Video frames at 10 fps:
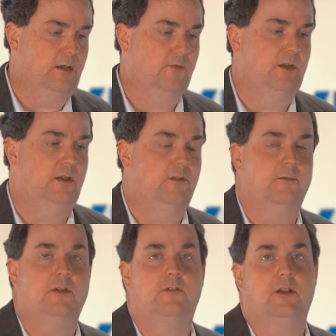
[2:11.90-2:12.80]
of the
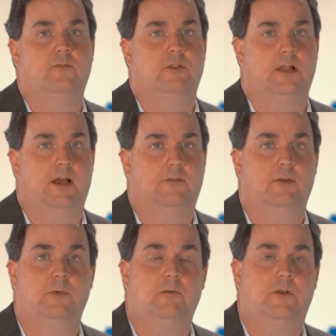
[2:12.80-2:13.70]
Adobe Creative Cloud
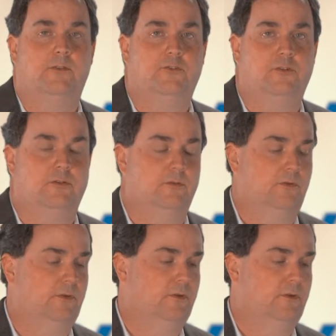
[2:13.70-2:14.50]
that we want to choose.